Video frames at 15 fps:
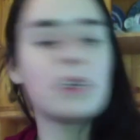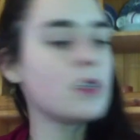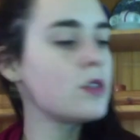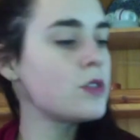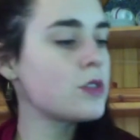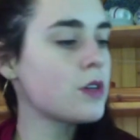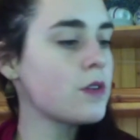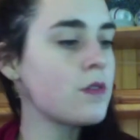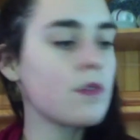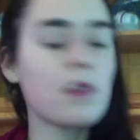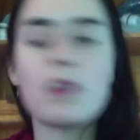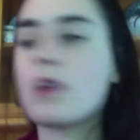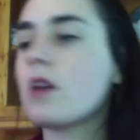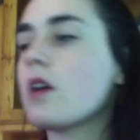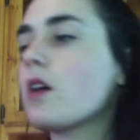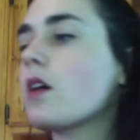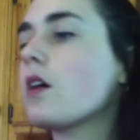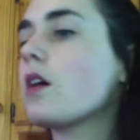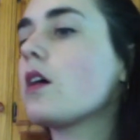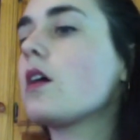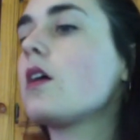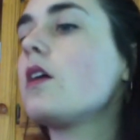Don't think
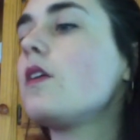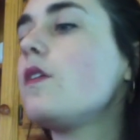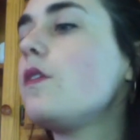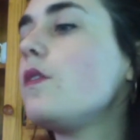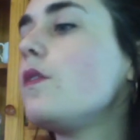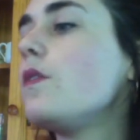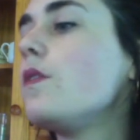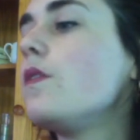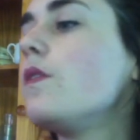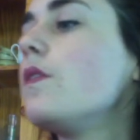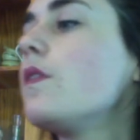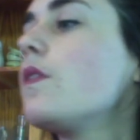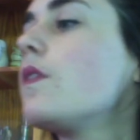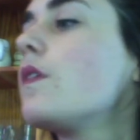I do.